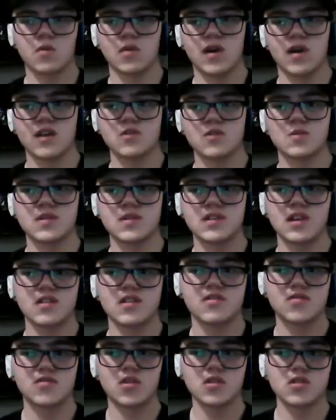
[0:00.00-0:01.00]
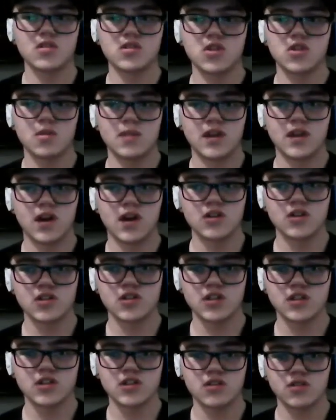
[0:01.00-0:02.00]
as we said, you've gone to so many
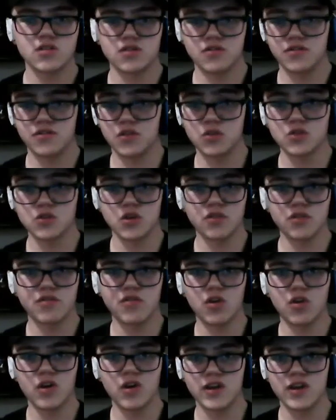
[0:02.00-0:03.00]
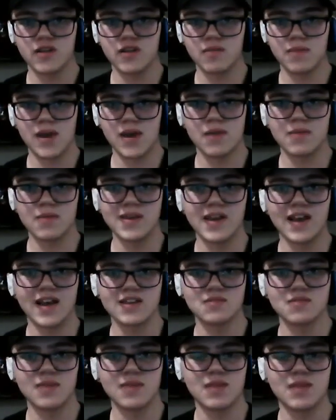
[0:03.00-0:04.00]
countries. You've also fought in maybe
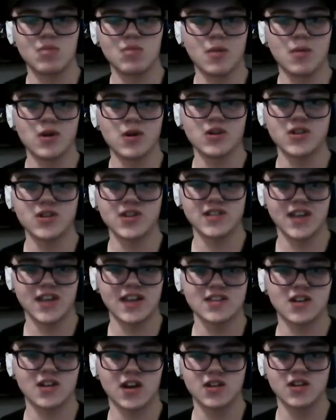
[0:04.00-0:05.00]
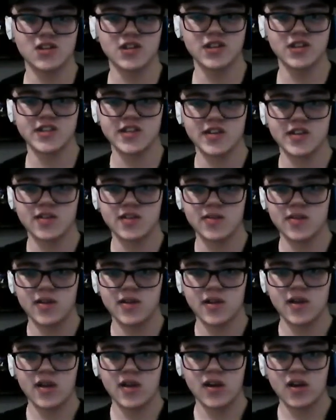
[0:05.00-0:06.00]
as many promotions as countries.
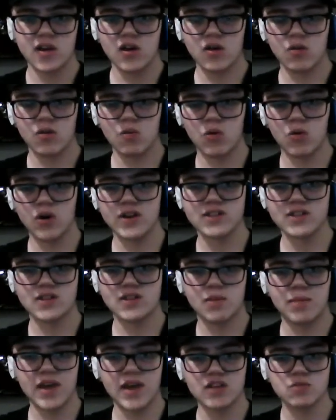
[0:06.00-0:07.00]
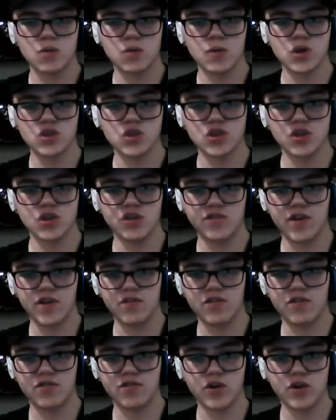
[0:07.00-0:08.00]
What is the best promotion you've
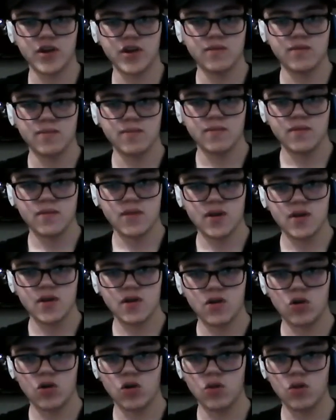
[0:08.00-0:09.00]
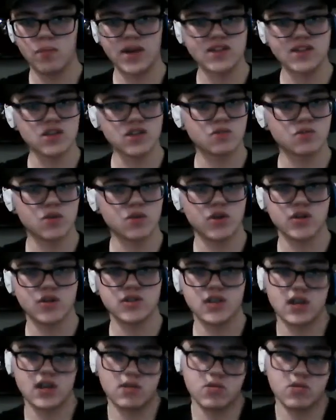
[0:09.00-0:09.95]
ever fought in, or best experience in a